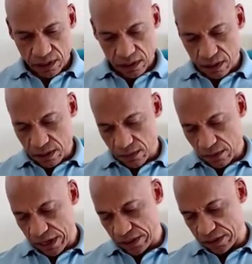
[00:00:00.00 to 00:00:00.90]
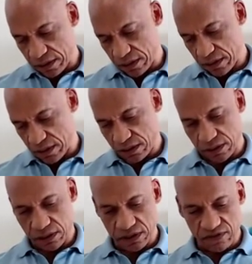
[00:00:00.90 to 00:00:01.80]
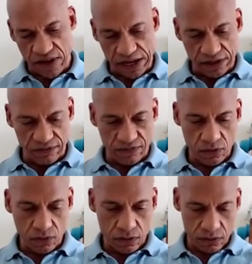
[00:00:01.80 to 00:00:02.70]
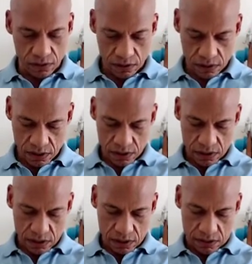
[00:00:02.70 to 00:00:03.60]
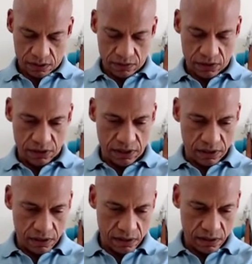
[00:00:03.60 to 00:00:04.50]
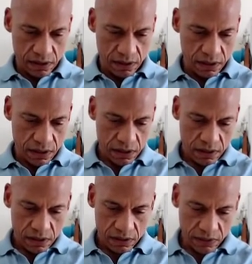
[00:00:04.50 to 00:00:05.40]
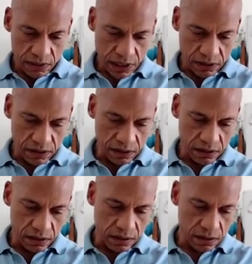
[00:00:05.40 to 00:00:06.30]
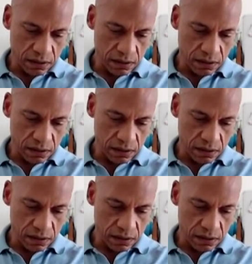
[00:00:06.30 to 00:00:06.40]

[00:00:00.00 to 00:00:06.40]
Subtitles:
All right, turns fat into fuel. So I'm just gonna, so it's got this little,